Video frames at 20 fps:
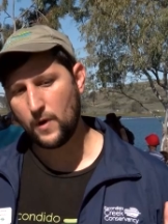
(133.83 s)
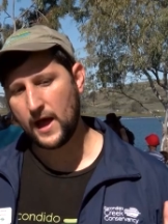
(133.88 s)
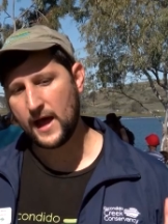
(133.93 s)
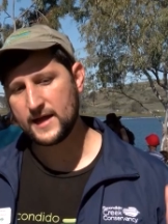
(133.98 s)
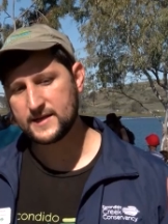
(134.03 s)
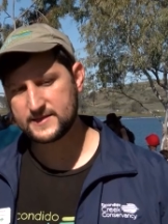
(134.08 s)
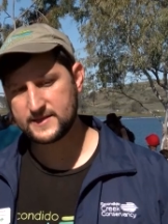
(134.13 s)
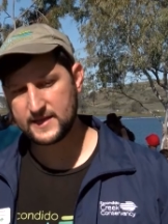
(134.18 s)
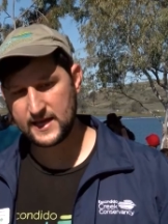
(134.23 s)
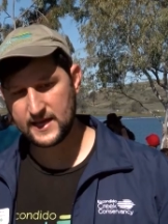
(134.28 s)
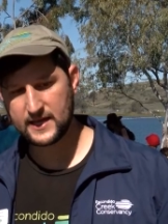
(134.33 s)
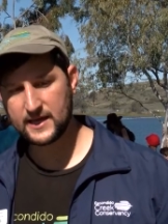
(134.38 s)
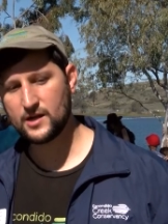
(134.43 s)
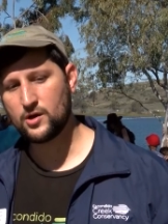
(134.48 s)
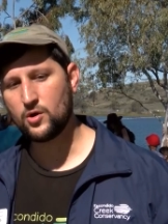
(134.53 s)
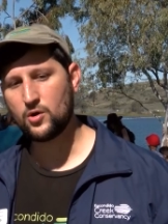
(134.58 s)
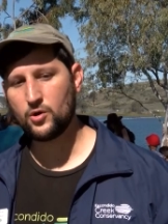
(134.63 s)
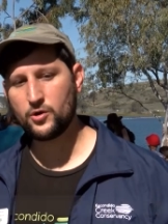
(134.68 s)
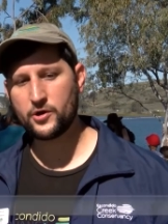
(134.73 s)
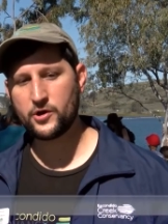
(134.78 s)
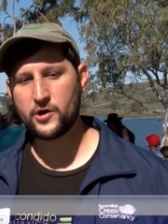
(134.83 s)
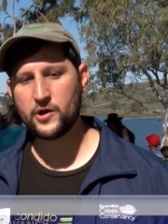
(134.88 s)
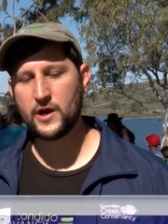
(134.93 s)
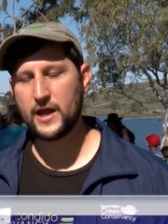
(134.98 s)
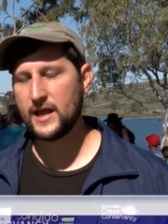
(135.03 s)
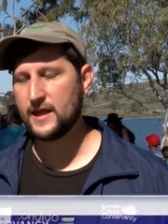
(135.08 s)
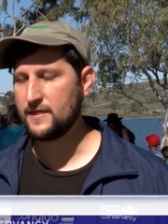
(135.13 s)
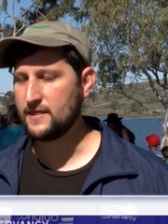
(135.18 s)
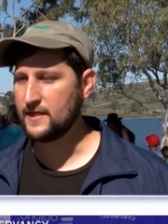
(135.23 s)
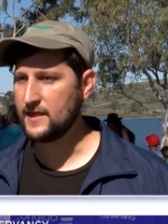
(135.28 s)
As they get older
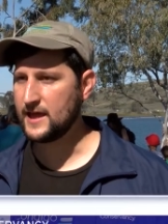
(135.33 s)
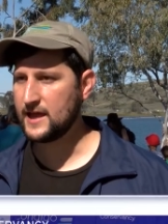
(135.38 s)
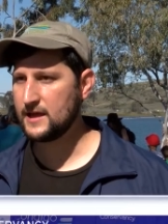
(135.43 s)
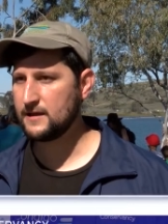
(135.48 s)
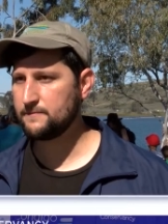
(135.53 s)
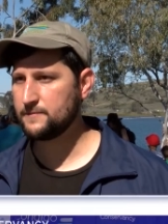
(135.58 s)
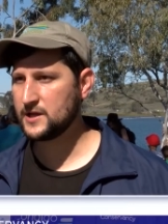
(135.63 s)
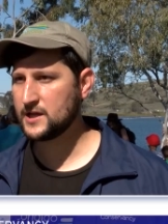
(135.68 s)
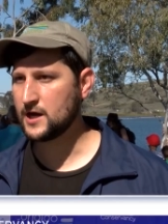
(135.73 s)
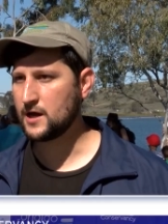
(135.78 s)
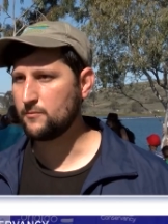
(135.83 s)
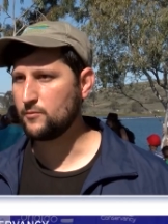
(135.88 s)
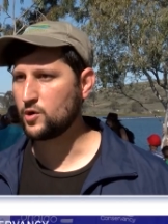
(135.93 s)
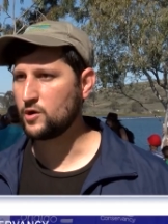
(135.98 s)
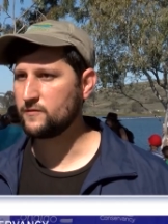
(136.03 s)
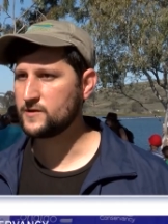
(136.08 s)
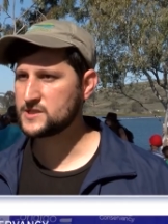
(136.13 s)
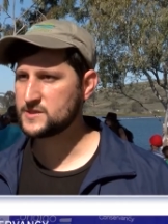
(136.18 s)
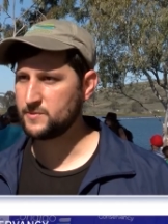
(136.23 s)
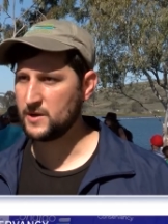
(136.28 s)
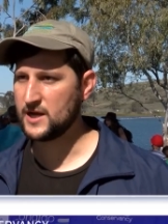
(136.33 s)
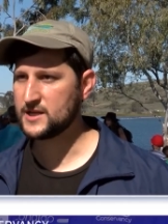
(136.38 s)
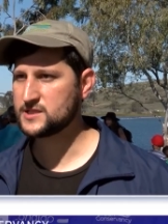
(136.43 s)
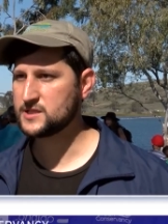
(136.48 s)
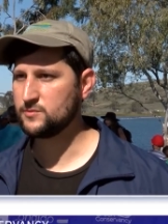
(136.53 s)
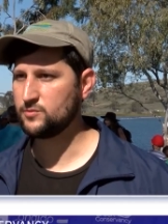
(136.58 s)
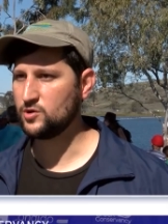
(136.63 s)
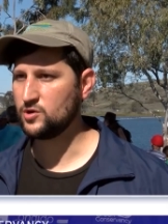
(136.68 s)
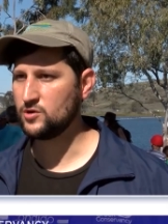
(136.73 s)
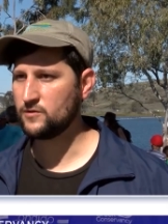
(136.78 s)
and they become more
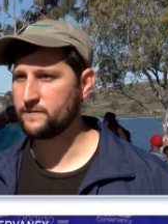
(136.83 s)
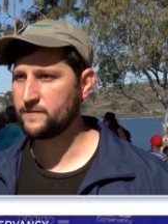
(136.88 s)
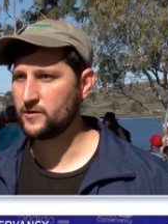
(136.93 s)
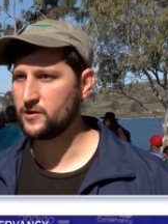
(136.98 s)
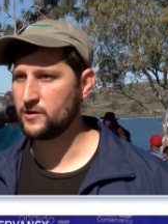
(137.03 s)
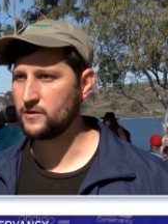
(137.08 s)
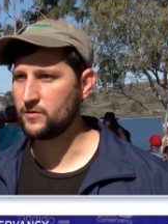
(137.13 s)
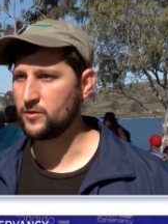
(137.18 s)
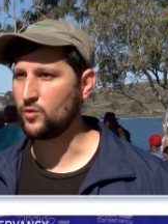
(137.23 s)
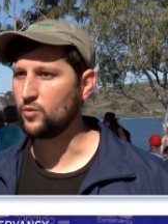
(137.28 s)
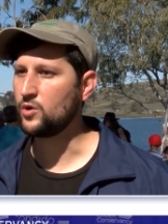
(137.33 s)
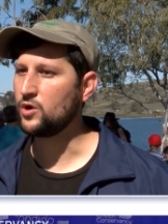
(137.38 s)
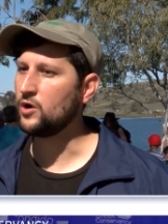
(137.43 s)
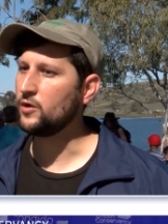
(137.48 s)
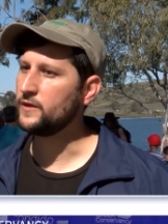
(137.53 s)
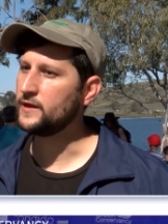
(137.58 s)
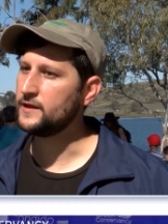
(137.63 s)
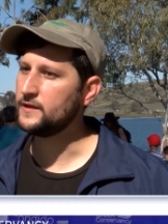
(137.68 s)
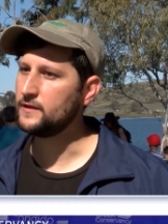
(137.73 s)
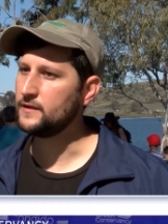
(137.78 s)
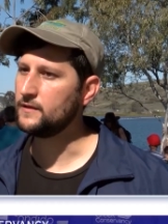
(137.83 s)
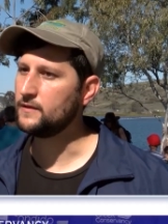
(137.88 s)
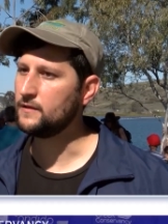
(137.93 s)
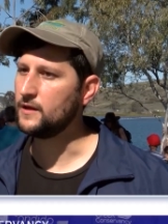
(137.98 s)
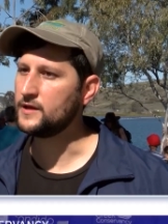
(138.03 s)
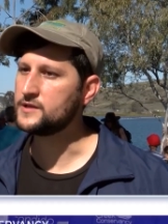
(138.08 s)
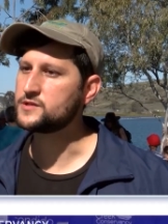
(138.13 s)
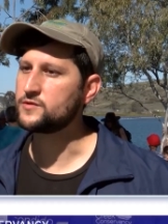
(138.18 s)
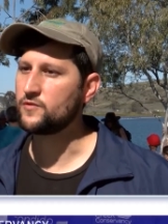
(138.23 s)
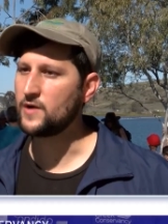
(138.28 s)
responsible for the world that
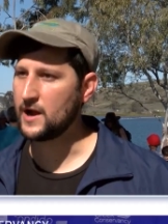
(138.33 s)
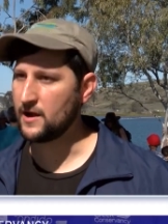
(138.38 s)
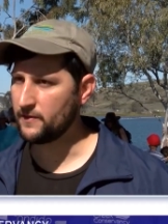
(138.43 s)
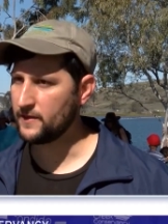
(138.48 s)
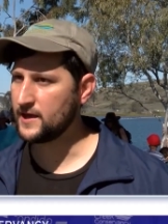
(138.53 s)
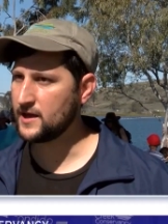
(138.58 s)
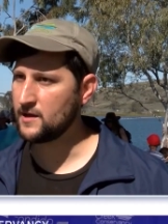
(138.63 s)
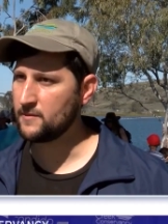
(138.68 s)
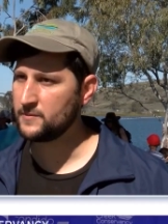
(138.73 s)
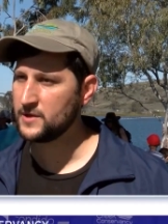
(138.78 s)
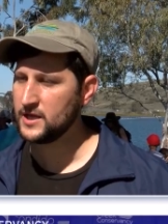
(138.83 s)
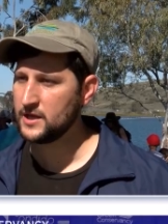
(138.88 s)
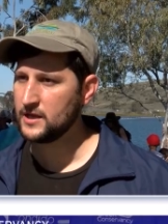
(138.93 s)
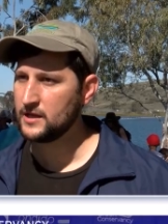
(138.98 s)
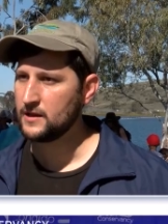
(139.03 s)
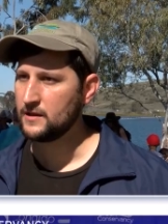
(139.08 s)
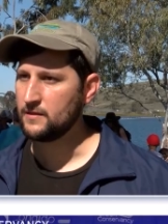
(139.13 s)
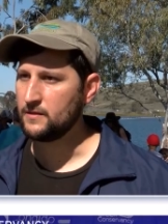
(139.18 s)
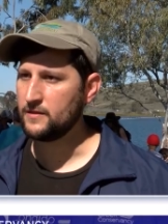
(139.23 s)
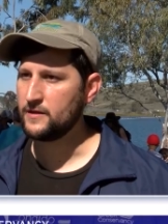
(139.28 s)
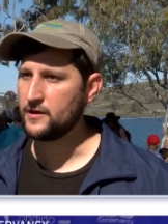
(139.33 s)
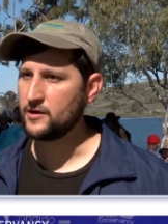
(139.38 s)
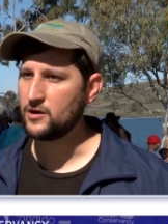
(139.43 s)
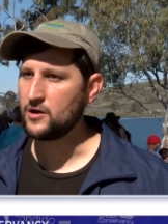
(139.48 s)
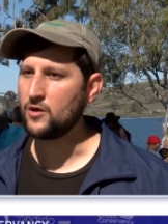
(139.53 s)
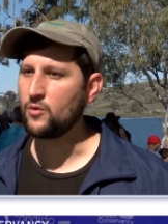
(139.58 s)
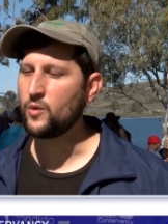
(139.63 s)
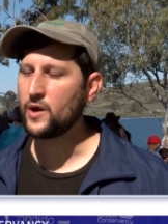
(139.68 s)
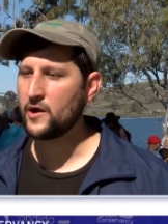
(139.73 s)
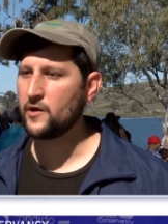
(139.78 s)
is around them, they're
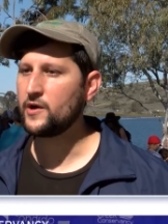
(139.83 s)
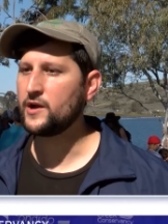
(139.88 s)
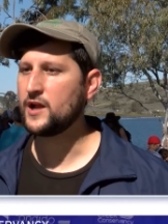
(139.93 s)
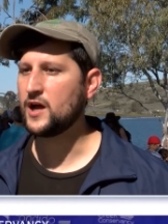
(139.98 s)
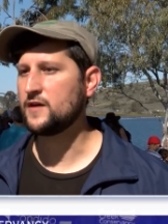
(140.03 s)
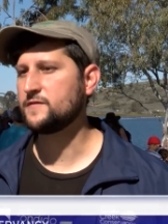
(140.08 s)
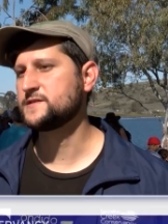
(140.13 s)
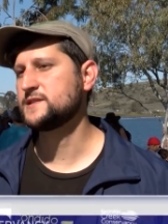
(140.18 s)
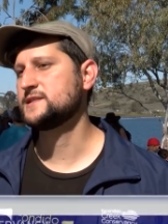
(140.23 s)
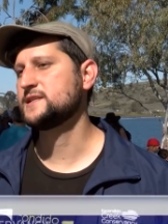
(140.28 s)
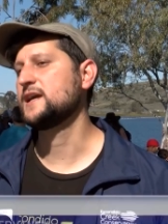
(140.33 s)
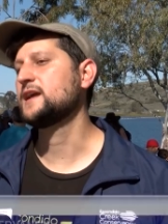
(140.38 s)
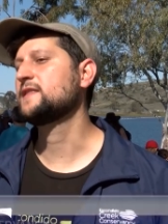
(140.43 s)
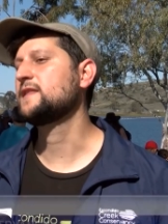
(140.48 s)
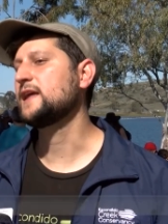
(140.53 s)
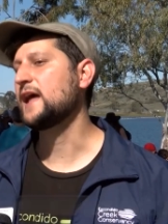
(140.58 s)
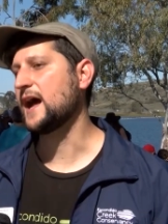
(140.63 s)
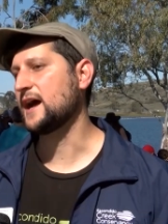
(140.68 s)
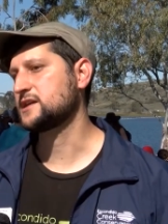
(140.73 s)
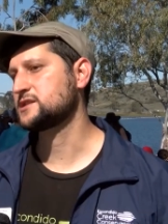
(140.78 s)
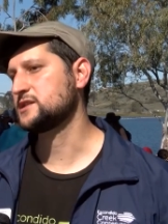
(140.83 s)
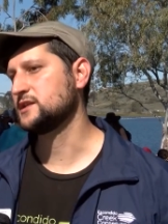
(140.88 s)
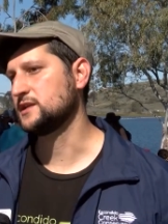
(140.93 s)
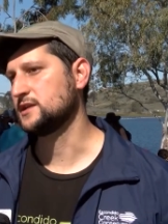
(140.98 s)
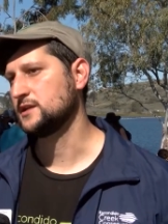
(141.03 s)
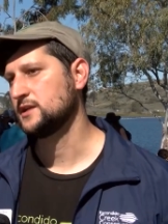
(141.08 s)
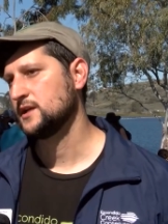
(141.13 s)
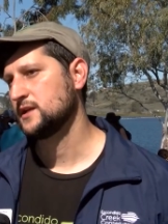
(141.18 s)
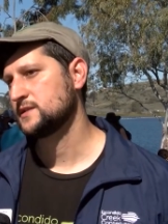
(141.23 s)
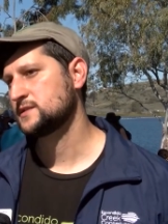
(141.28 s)
aware enough to take the
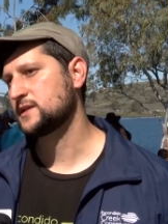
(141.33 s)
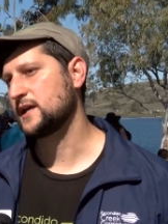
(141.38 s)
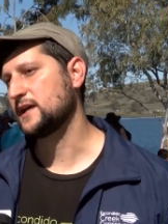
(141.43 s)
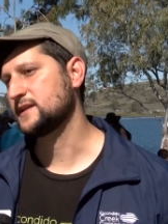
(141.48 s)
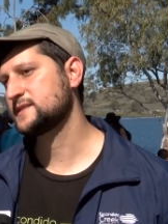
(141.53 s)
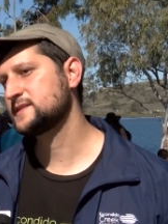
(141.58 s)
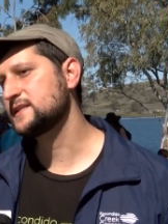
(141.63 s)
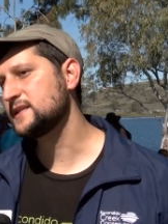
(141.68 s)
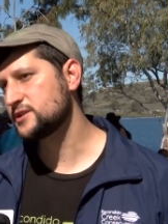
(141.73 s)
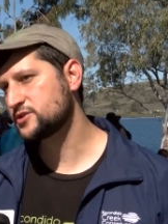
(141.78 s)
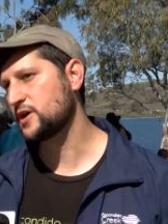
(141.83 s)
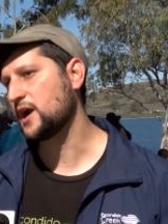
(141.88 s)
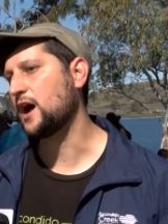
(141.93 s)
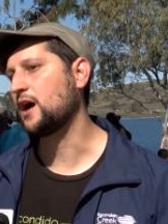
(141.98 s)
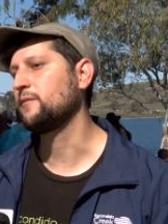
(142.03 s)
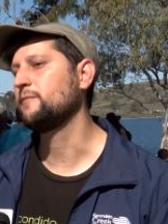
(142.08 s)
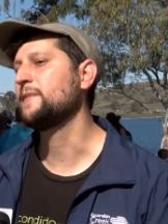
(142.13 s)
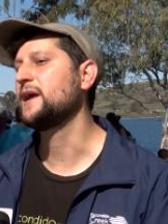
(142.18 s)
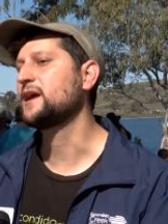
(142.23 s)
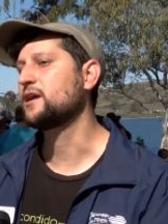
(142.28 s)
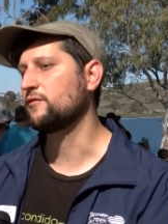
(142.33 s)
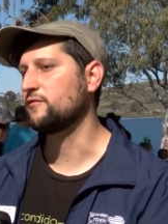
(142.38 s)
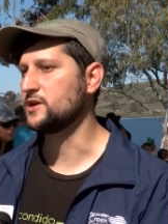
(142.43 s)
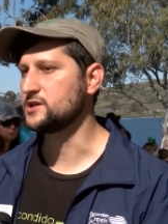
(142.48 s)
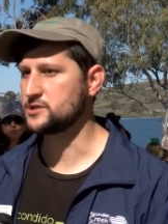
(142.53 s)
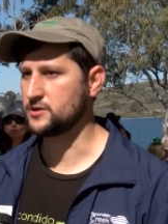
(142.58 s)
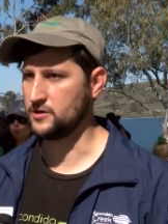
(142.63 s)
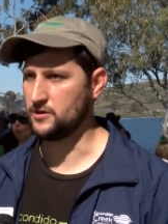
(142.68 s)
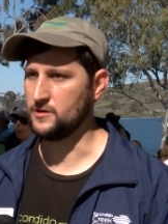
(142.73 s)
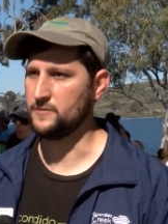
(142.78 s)
action to see trout make a
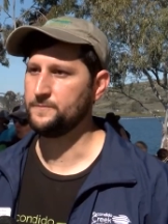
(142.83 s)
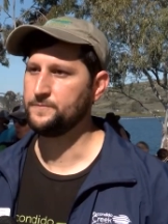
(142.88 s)
return.